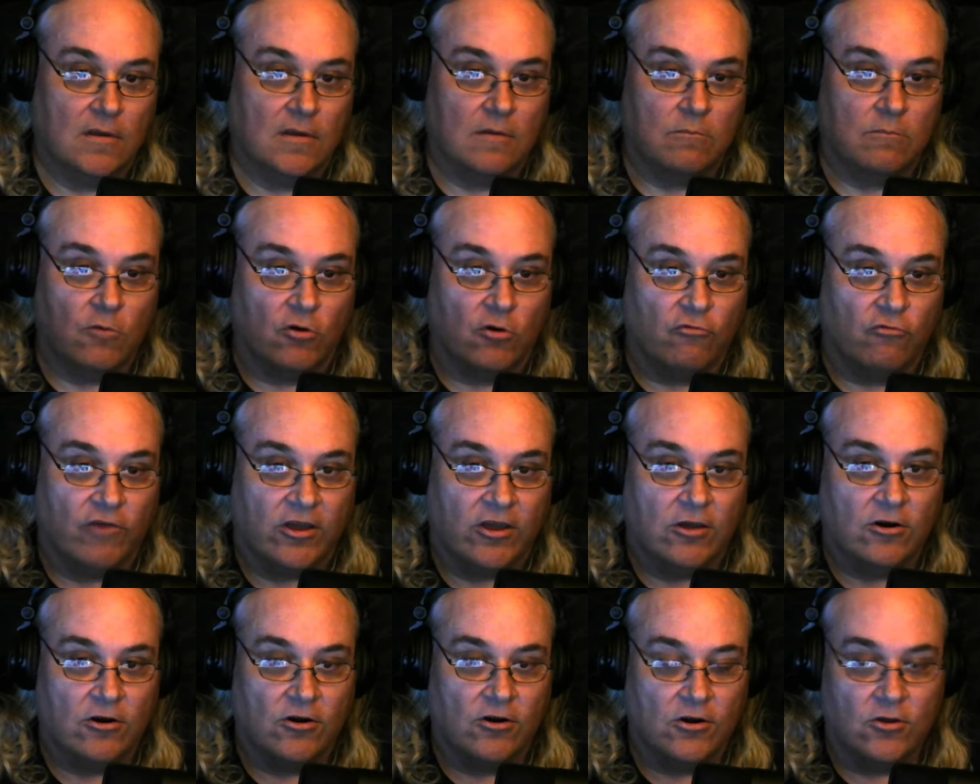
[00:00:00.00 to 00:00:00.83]
more
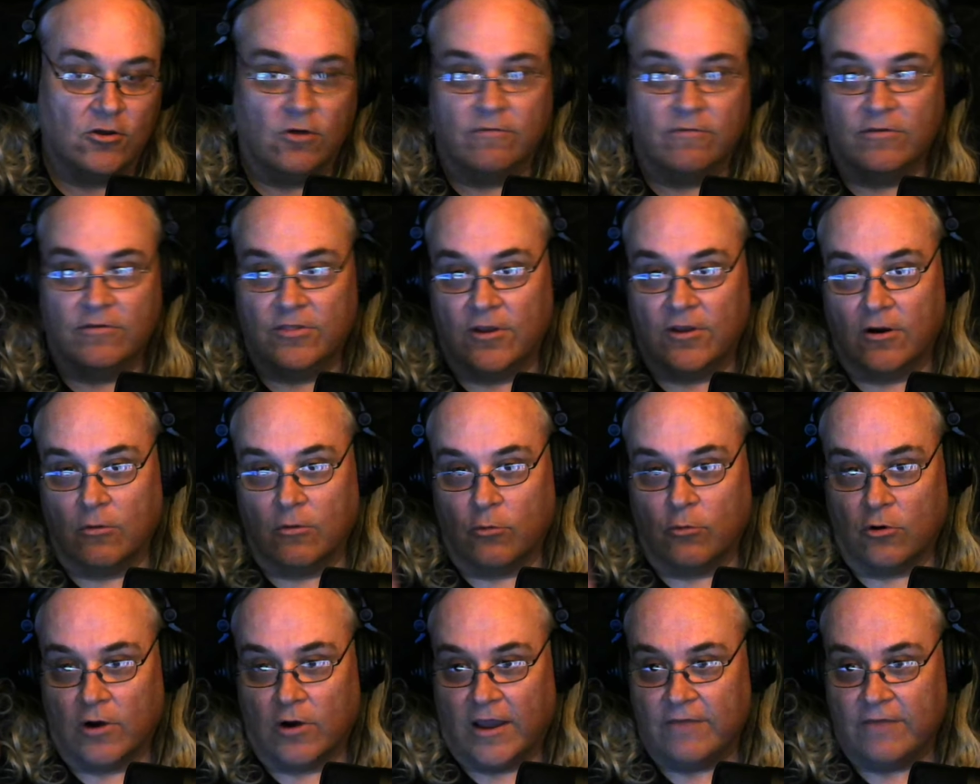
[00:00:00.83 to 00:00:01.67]
regularly over there
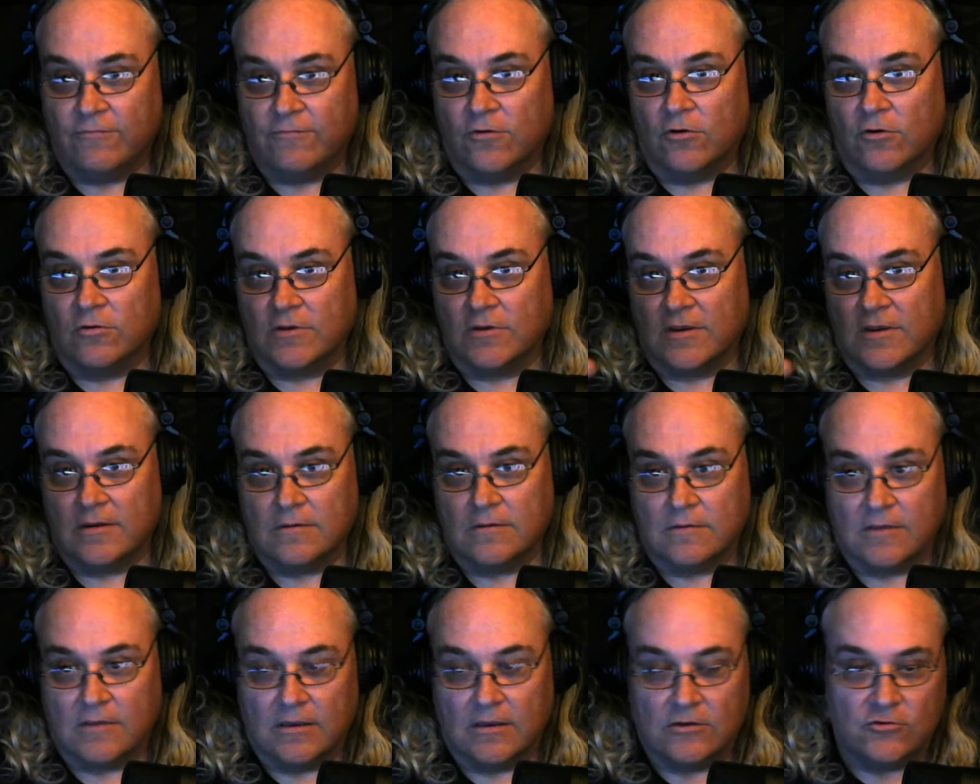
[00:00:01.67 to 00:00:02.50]
where iPhone can,
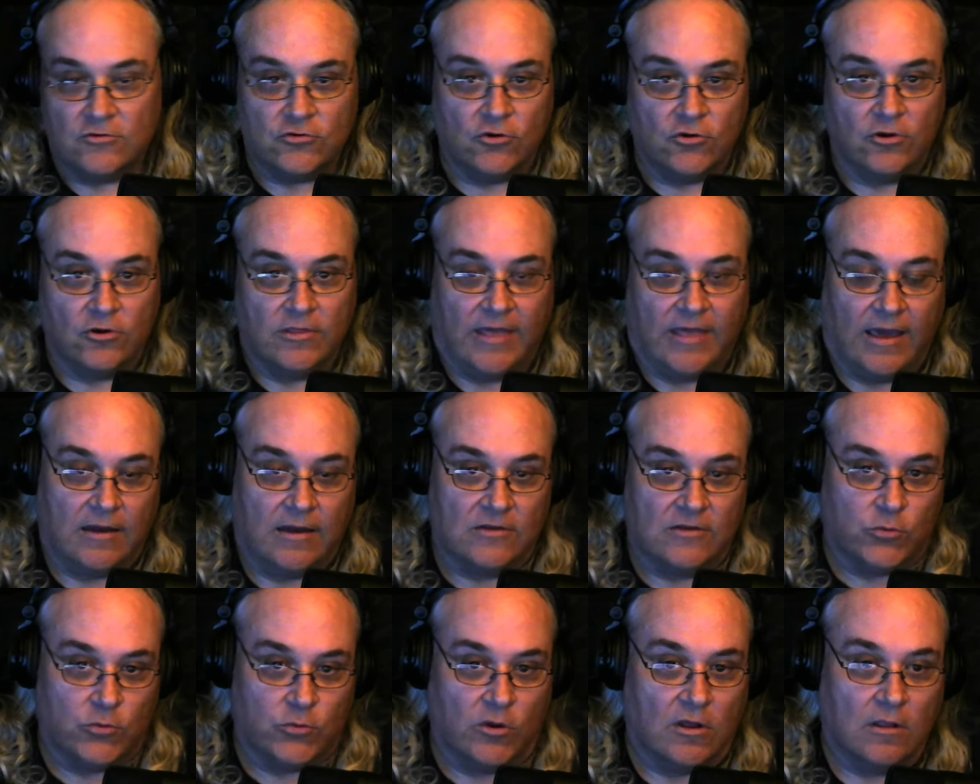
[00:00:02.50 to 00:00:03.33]
can enjoy that
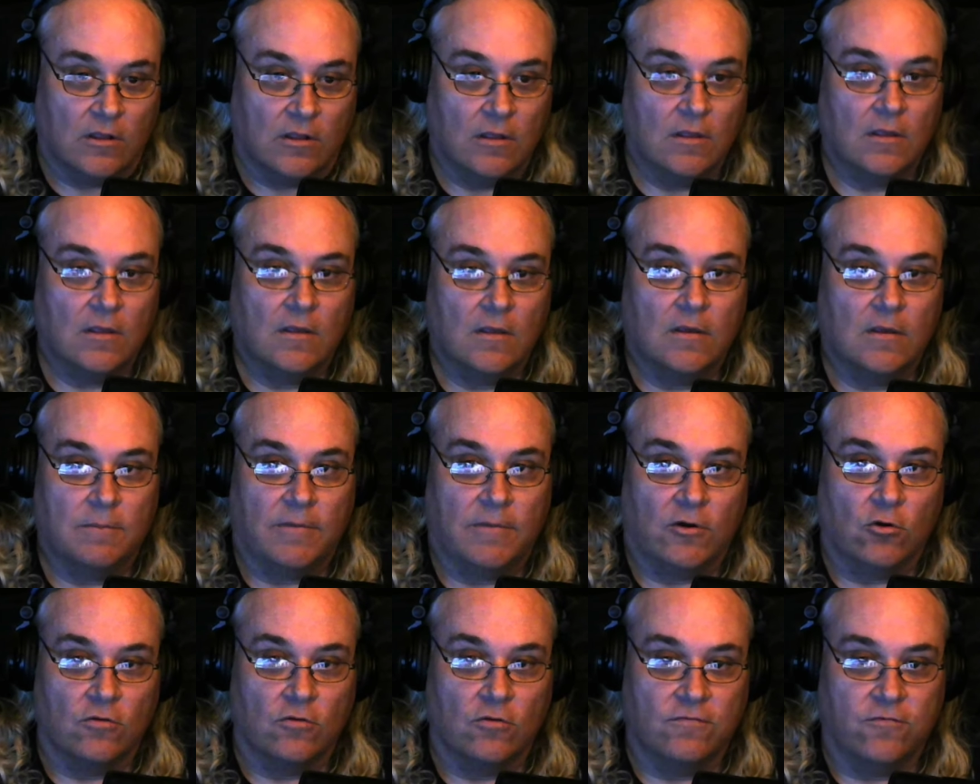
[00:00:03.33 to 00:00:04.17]
as well. My
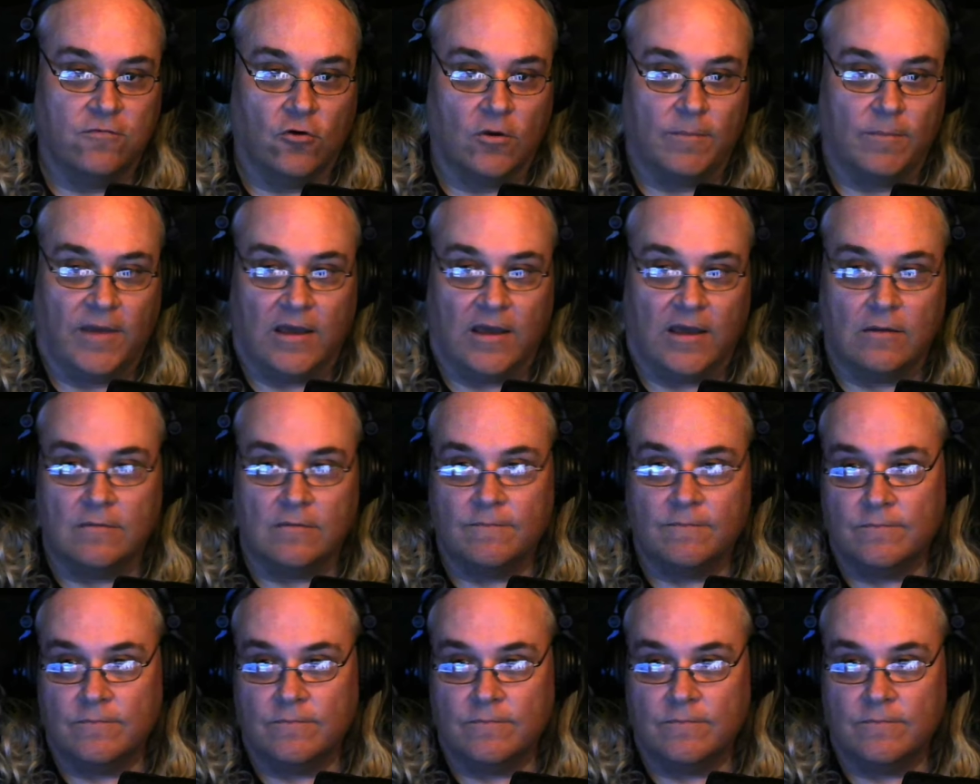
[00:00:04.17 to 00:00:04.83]
old format.